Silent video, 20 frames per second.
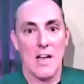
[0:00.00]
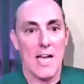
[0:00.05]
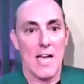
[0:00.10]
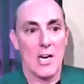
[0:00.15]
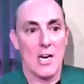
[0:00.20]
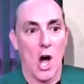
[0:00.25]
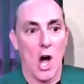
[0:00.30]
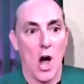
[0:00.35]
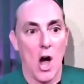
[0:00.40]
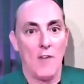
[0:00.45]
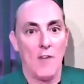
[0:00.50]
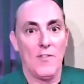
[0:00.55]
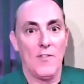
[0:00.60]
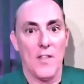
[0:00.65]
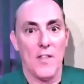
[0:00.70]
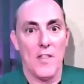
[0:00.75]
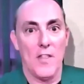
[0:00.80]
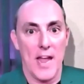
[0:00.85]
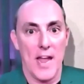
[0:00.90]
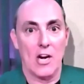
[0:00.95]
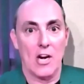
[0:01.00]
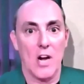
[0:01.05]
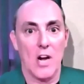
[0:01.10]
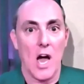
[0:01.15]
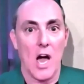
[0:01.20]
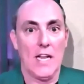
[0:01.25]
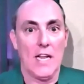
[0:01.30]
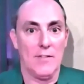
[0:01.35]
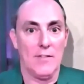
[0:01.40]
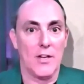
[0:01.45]
And often they're
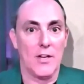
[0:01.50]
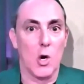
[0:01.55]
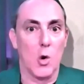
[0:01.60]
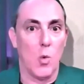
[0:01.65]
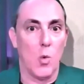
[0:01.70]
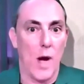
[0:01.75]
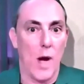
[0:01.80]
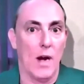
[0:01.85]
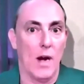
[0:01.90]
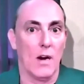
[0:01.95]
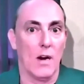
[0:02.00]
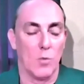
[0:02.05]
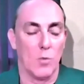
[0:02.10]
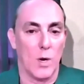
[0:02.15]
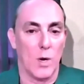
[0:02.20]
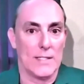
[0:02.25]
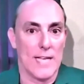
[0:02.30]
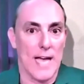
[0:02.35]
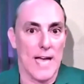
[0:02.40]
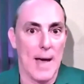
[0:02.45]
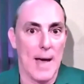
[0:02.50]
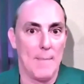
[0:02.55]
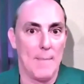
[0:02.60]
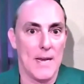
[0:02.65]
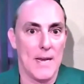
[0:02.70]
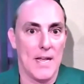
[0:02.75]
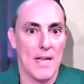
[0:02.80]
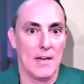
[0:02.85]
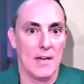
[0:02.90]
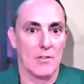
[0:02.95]
not even aware of what's
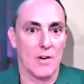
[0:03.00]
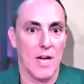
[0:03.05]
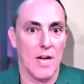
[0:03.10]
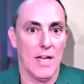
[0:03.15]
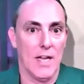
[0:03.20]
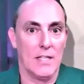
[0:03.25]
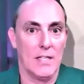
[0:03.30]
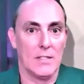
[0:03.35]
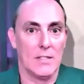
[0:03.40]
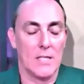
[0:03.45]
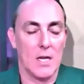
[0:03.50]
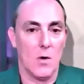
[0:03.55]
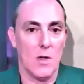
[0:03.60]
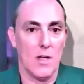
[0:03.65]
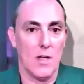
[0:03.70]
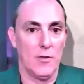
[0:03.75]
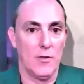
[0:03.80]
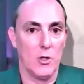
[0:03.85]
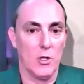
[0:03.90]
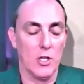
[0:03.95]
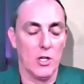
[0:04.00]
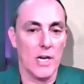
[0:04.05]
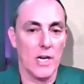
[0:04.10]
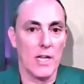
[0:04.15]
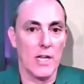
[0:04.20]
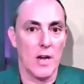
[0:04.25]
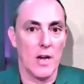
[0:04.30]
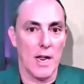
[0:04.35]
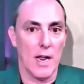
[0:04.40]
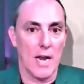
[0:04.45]
happening, right? And so if you look
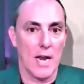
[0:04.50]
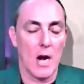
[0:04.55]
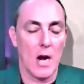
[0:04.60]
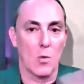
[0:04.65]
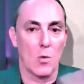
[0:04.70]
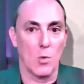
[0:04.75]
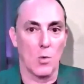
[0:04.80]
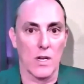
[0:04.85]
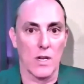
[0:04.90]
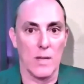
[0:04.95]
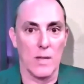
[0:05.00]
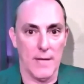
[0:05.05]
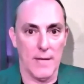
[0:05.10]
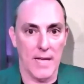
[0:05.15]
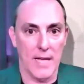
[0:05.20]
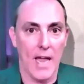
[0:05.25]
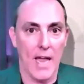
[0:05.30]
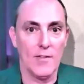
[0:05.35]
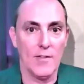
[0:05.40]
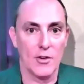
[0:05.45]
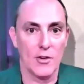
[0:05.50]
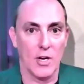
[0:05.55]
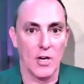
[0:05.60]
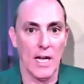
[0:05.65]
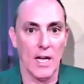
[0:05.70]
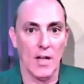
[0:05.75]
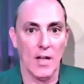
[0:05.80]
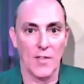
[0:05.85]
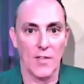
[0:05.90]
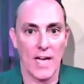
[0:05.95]
at our work in behavioral
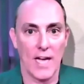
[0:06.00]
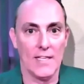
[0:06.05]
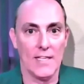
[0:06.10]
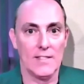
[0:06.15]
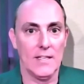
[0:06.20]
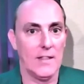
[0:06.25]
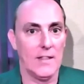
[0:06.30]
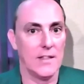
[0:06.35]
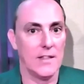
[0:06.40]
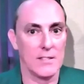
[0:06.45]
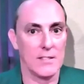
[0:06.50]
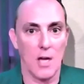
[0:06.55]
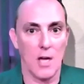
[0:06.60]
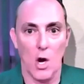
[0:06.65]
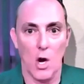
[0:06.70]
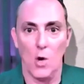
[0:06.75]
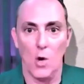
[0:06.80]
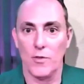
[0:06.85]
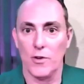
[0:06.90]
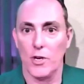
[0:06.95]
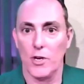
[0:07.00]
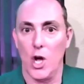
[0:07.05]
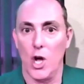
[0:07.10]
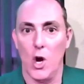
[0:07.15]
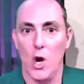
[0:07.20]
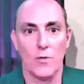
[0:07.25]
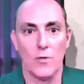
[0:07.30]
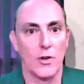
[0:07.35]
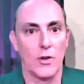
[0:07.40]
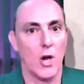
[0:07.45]
health, I see this over and
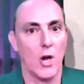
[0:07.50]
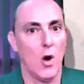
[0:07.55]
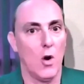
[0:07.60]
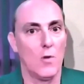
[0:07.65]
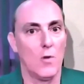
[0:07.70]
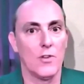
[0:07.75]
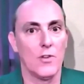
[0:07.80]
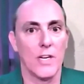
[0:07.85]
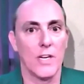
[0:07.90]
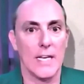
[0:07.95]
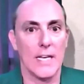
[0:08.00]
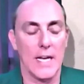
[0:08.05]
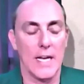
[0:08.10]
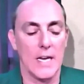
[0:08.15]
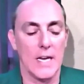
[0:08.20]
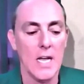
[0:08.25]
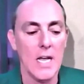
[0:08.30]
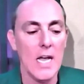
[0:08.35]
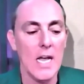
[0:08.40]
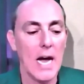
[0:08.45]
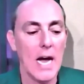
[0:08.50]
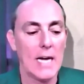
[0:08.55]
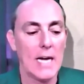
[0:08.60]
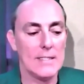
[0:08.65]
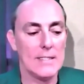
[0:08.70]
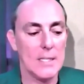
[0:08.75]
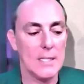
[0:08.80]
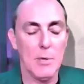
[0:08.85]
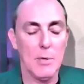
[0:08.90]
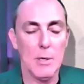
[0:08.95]
over and over again. I
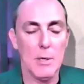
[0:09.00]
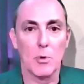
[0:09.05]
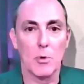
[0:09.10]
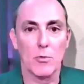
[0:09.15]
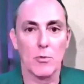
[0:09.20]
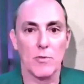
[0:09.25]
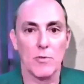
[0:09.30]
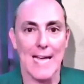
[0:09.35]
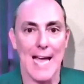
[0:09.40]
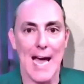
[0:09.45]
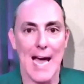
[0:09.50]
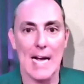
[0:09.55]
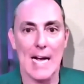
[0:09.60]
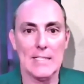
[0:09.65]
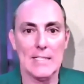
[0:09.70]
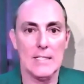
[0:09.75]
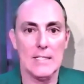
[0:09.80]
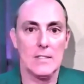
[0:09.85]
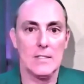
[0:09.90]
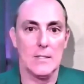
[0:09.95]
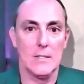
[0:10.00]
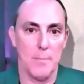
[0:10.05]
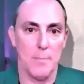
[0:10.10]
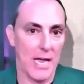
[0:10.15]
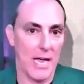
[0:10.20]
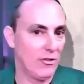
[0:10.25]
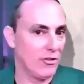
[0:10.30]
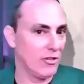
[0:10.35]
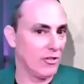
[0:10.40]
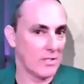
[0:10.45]
see people reacting to
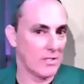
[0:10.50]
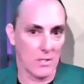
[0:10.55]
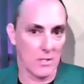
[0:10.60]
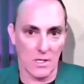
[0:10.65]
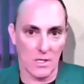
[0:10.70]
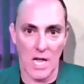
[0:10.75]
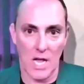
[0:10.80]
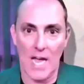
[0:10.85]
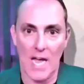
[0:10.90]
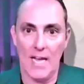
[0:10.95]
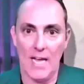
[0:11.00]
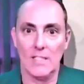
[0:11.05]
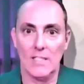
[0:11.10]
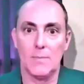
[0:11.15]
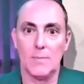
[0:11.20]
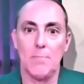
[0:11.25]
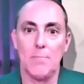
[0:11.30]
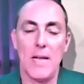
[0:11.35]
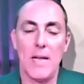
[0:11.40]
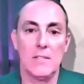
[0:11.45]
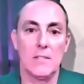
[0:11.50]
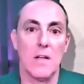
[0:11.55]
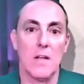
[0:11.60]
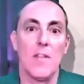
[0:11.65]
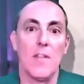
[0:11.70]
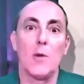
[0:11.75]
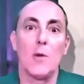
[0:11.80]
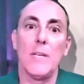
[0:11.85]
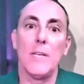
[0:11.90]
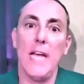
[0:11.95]
patients or clients based on
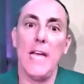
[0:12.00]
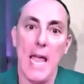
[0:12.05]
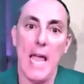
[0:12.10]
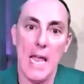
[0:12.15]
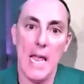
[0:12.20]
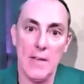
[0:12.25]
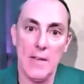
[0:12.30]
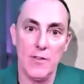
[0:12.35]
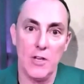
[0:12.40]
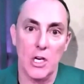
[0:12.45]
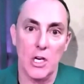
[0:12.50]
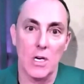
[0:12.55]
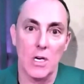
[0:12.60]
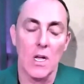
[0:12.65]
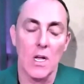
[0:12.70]
their behavior.